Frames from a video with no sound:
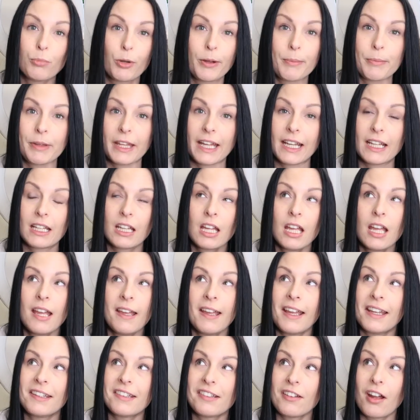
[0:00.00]
point blank.
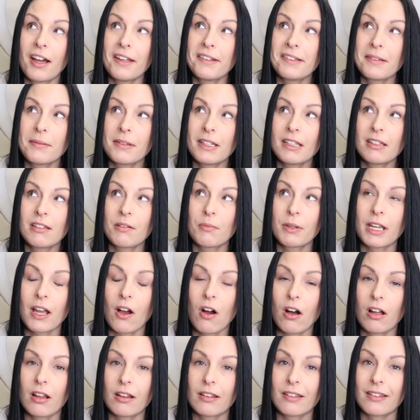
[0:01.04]
It's not something that we
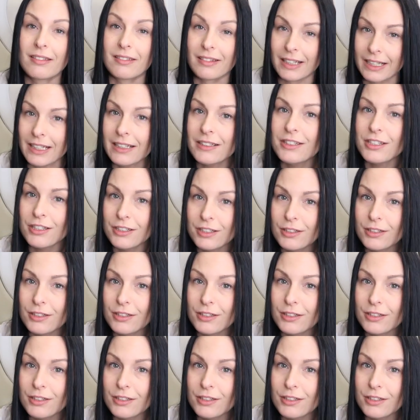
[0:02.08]
all like to